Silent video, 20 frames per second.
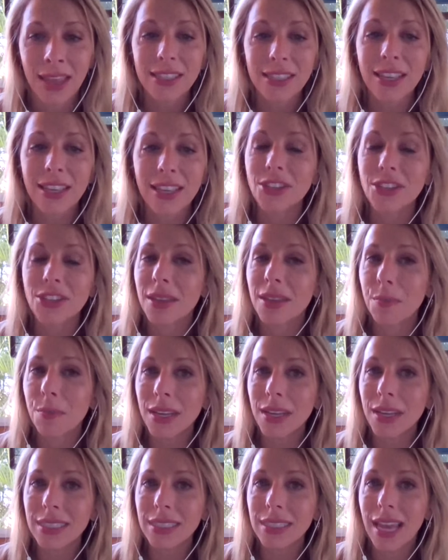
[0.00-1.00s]
such as a
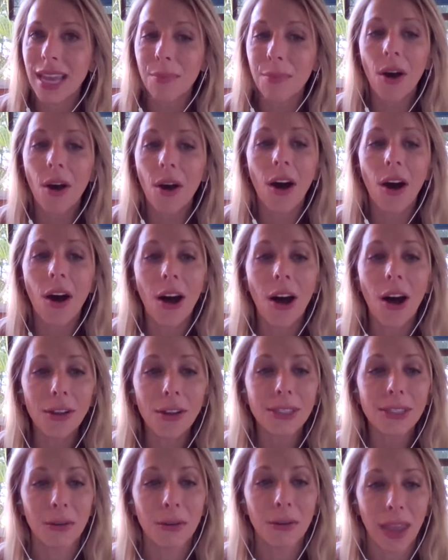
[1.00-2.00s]
bus stop,
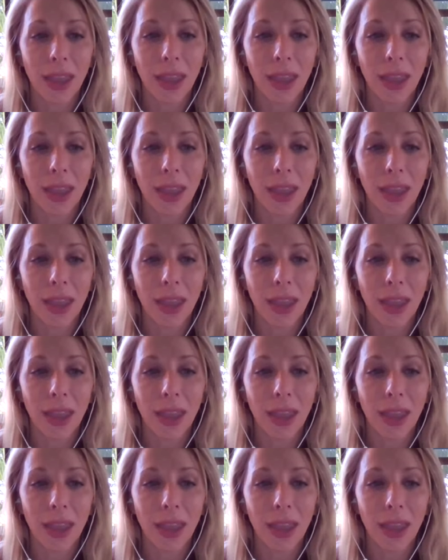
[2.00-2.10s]
also